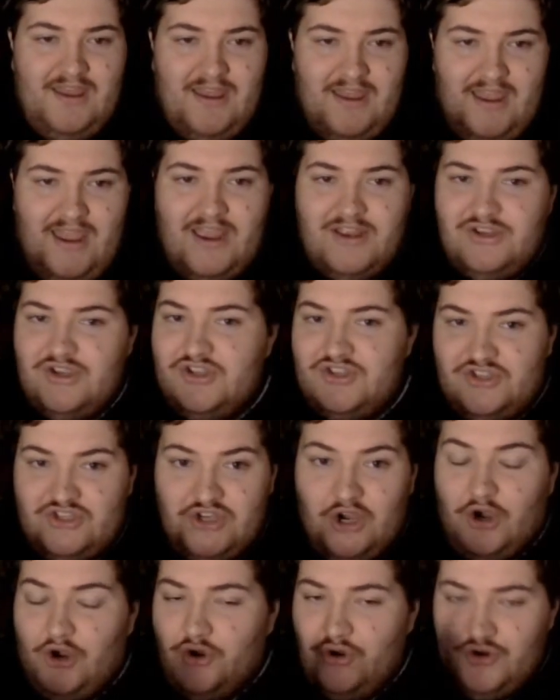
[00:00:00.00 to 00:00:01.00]
and you
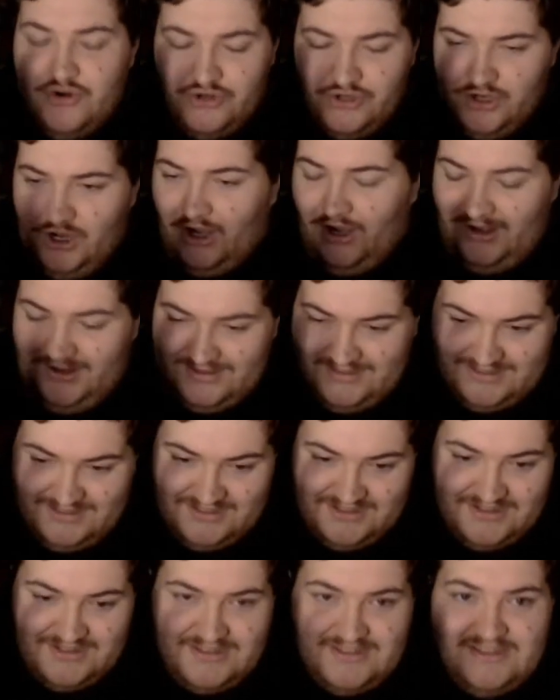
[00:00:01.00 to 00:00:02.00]
do not
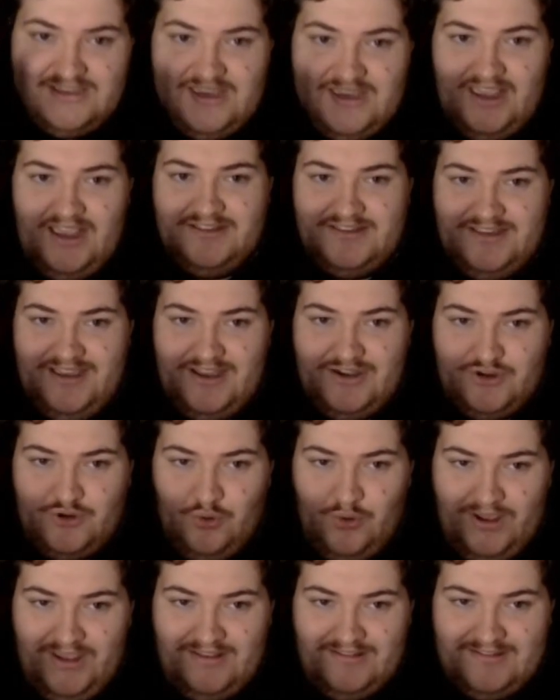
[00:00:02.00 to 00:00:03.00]
count out
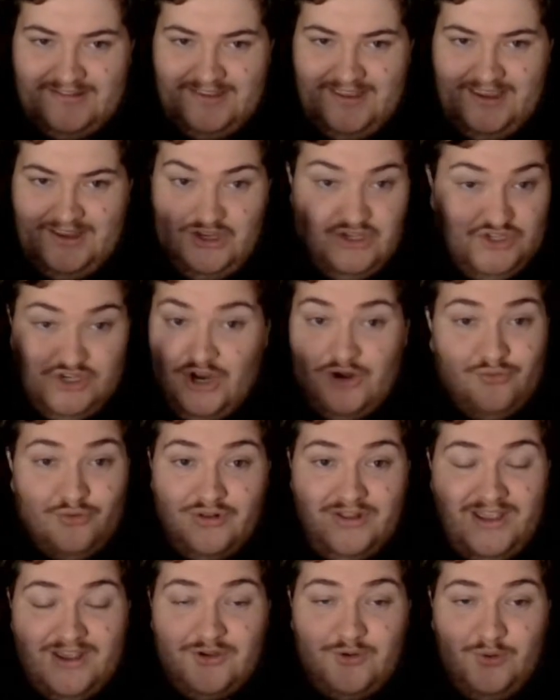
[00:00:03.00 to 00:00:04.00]
Queensland. You don't
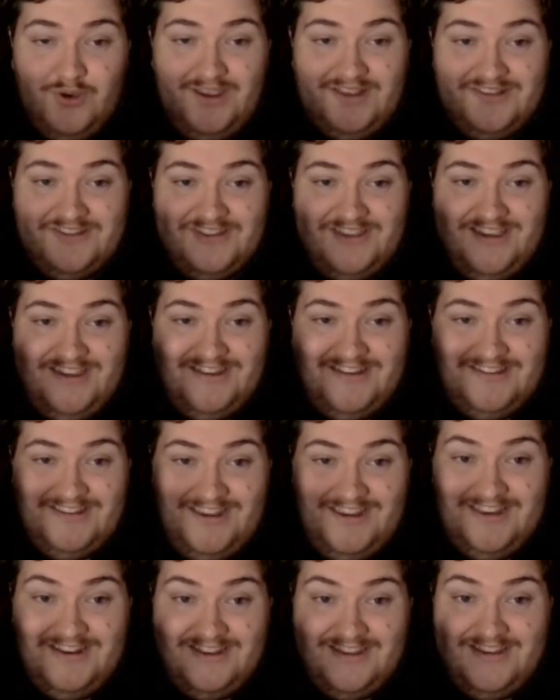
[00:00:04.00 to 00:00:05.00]
rule out Queensland,
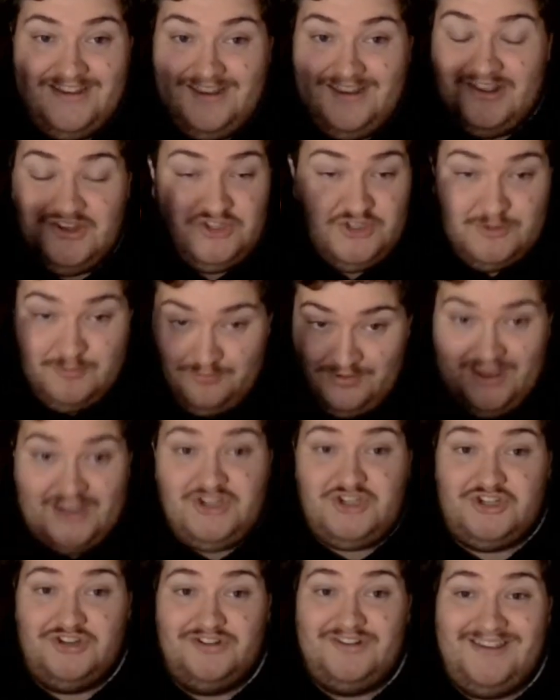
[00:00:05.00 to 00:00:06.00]

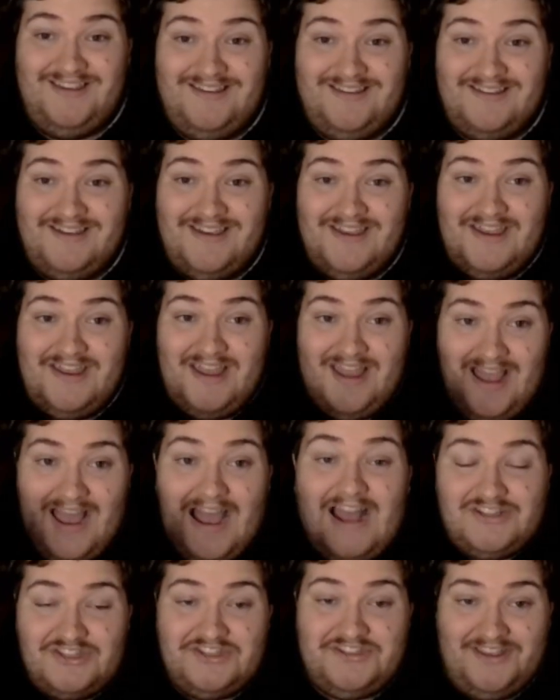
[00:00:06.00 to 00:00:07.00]
especially
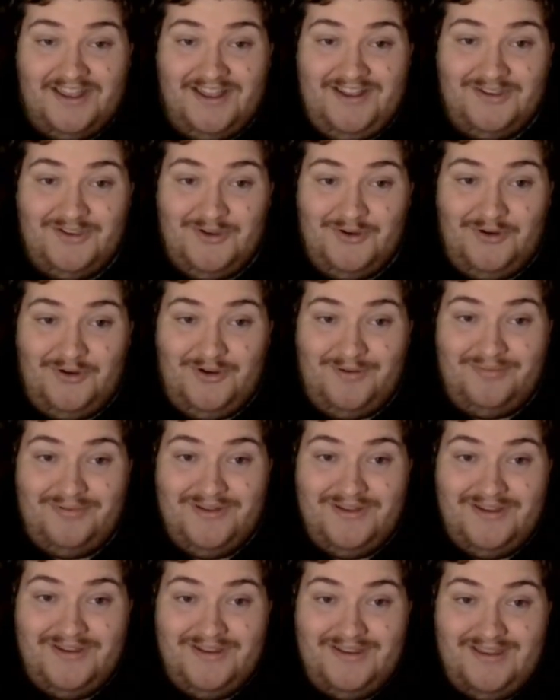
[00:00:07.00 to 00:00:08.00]
at Suncorp
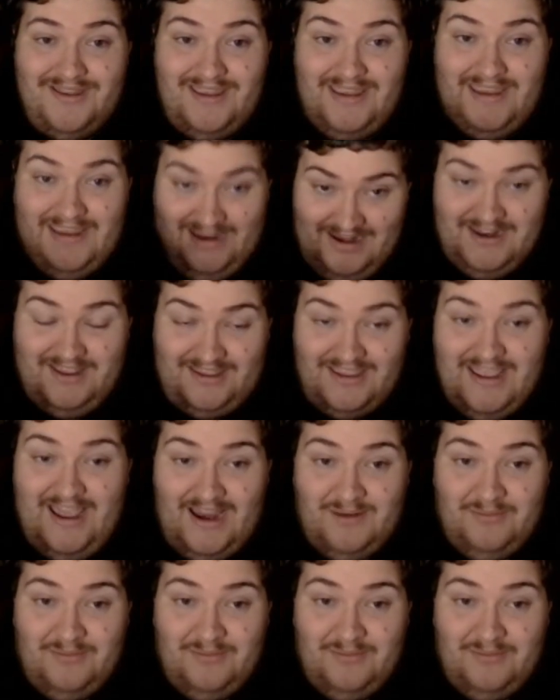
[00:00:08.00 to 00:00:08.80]
in a Game